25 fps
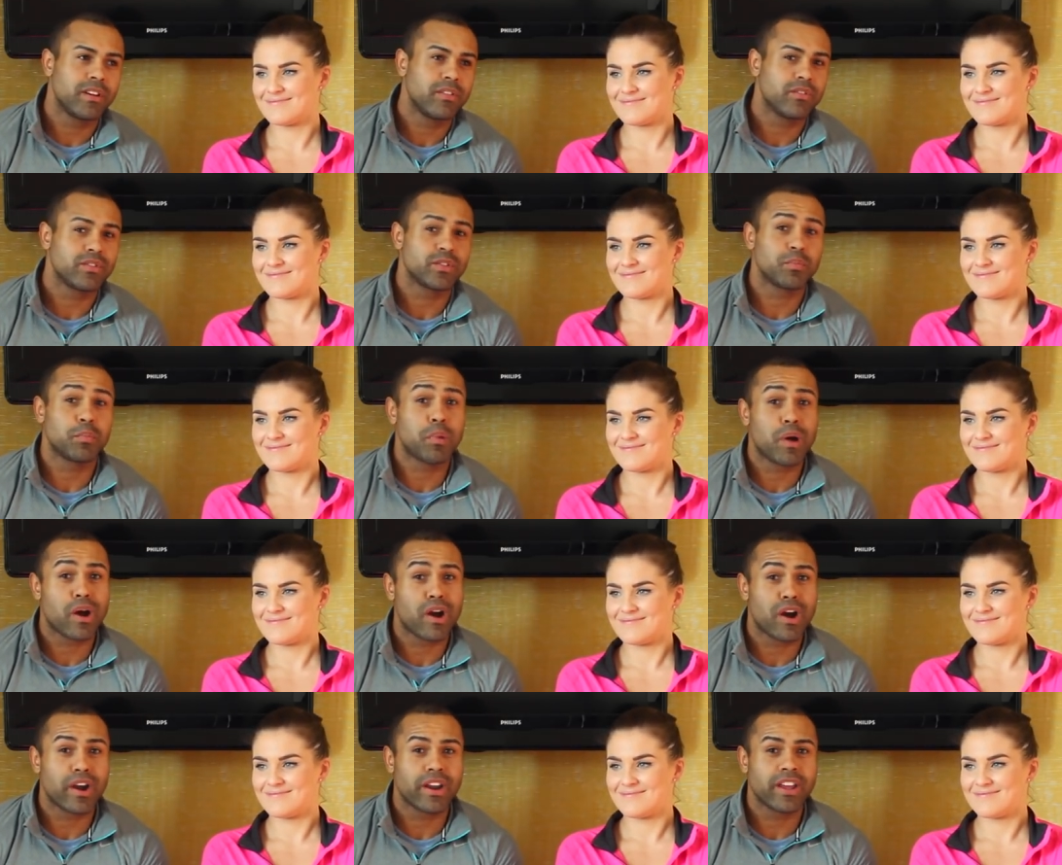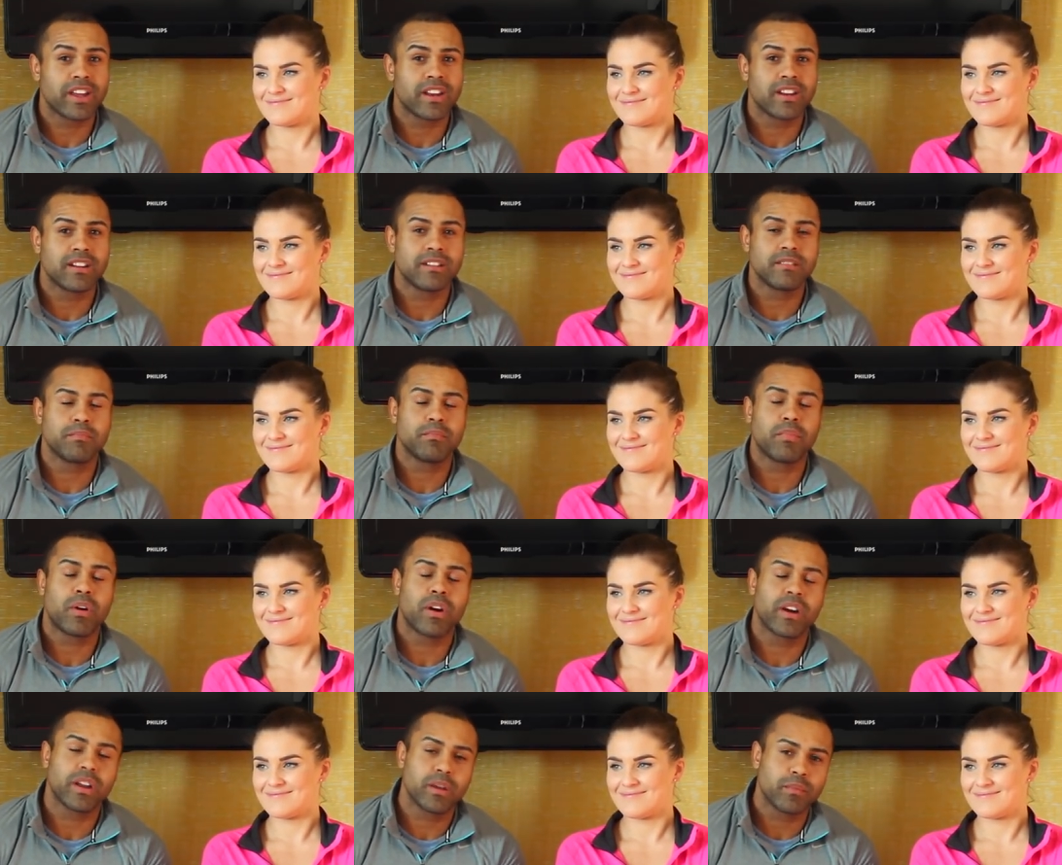Speaker 1: and loads of partying and
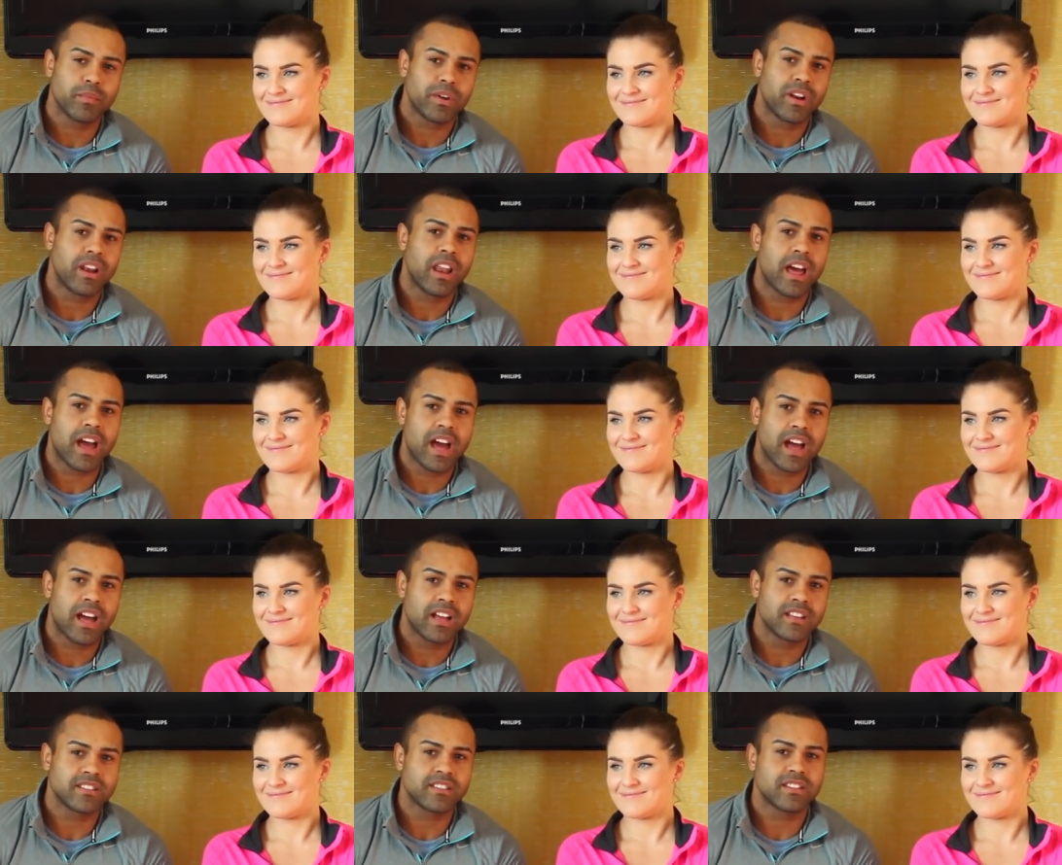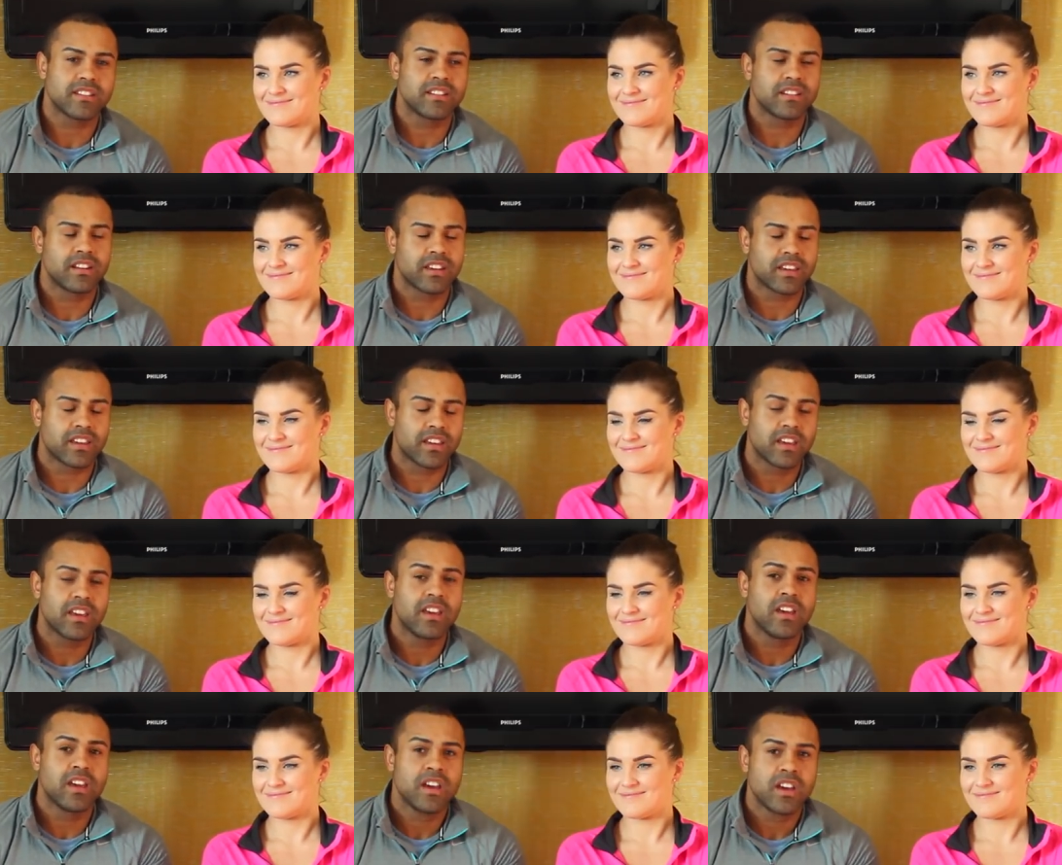partying with lads and like
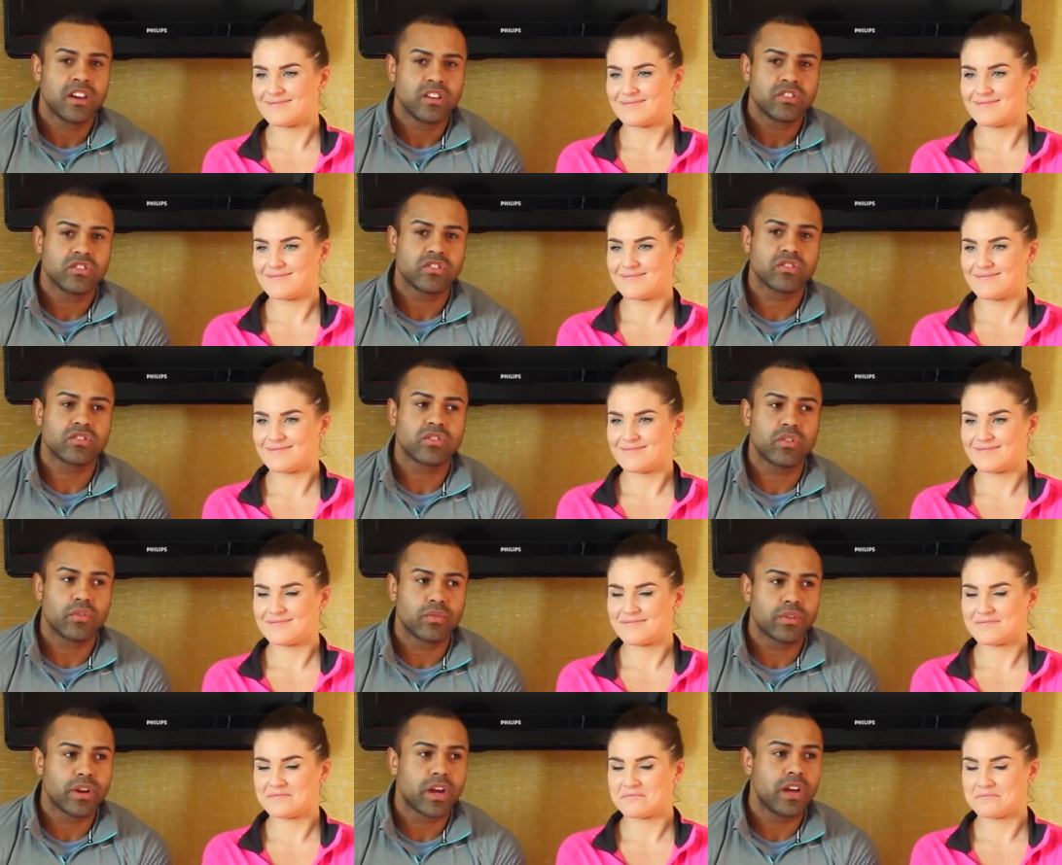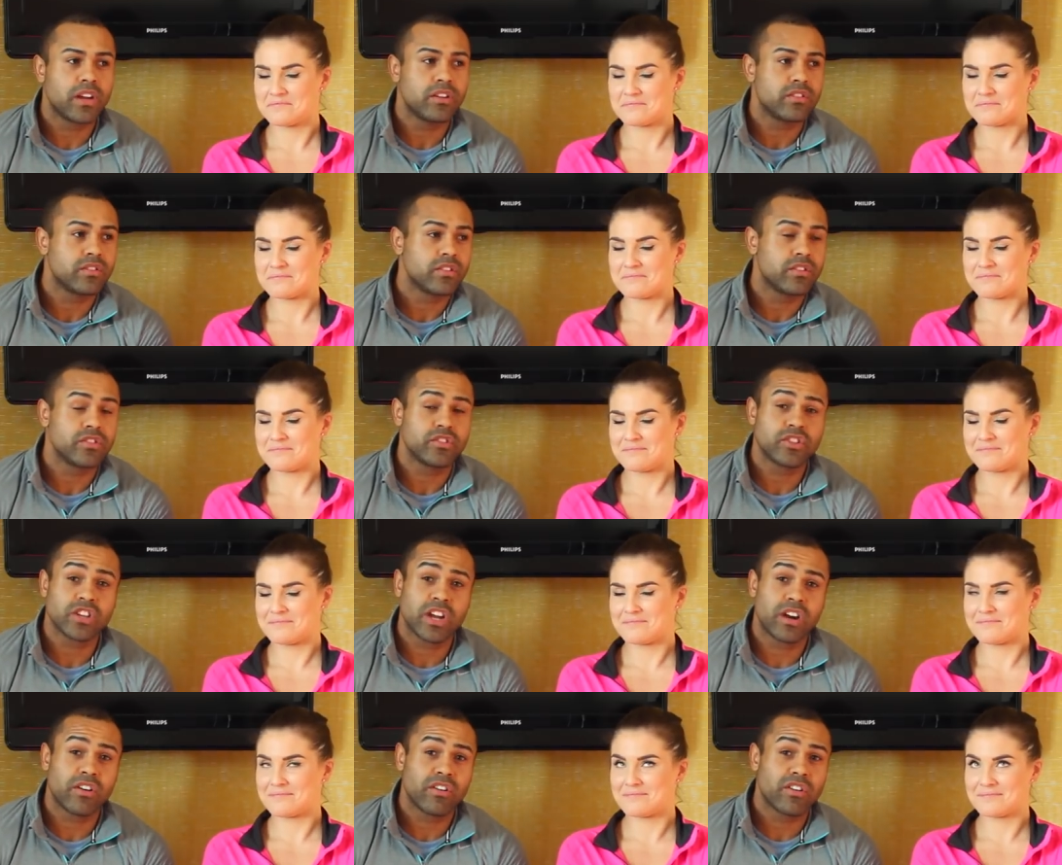just going out and doing
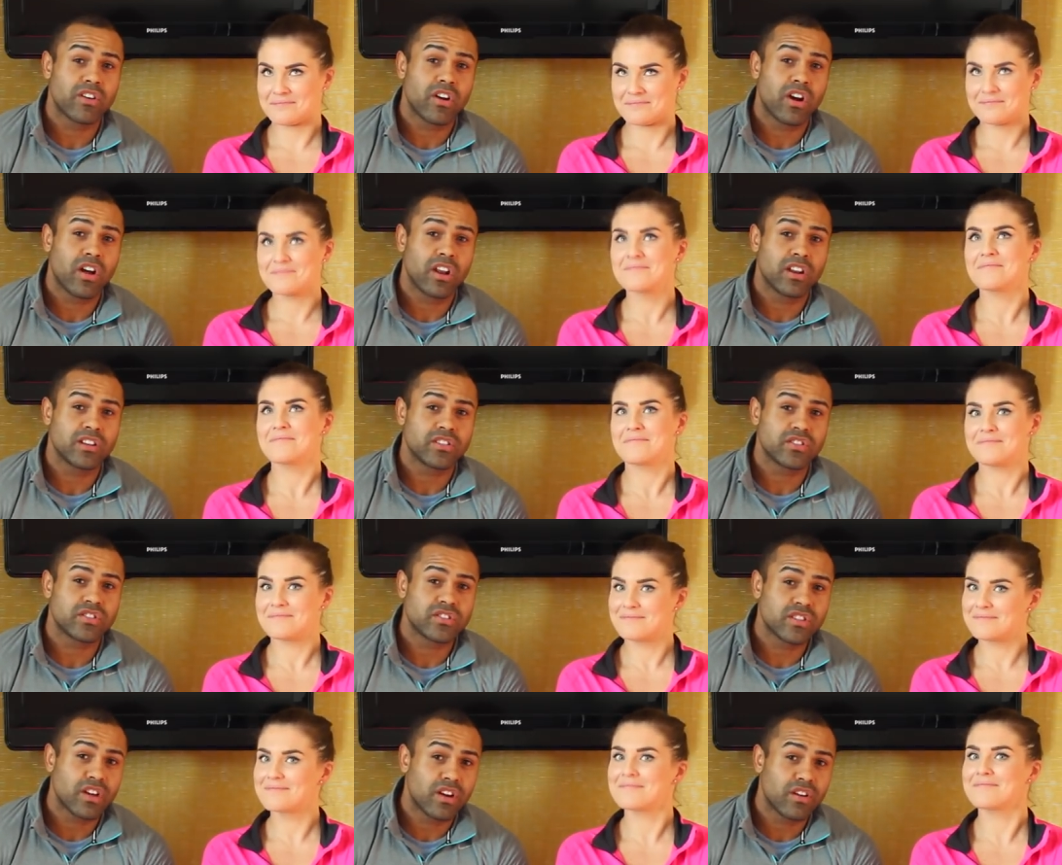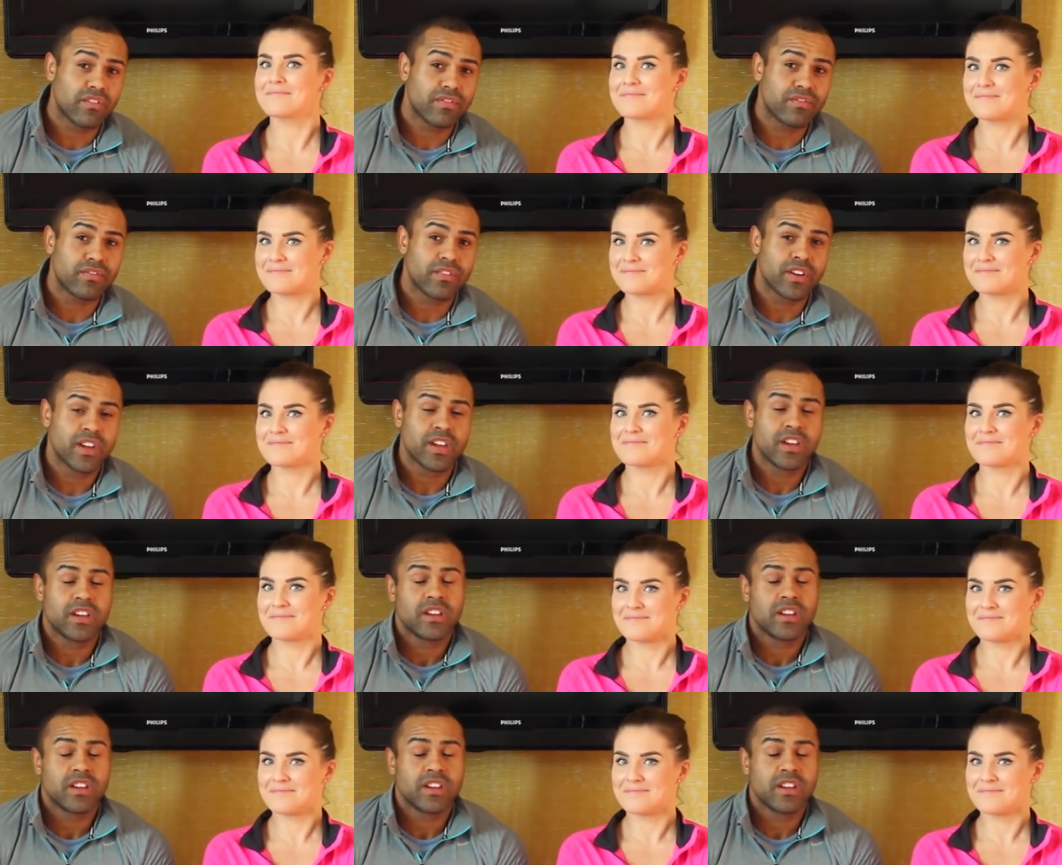general college stuff.